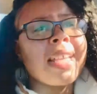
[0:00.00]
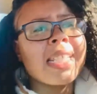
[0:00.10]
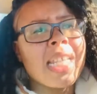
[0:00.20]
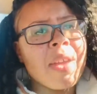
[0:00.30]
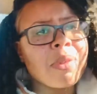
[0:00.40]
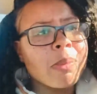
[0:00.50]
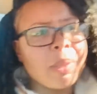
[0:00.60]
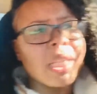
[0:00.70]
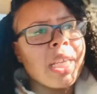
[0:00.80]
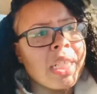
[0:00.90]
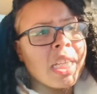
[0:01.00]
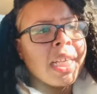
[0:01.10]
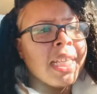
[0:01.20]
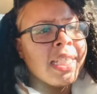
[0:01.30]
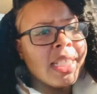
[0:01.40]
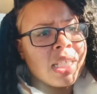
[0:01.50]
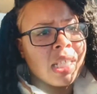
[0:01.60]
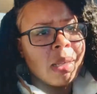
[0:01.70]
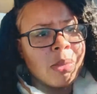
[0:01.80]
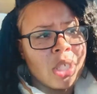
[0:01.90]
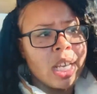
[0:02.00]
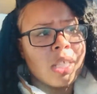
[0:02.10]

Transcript: never been an easy subject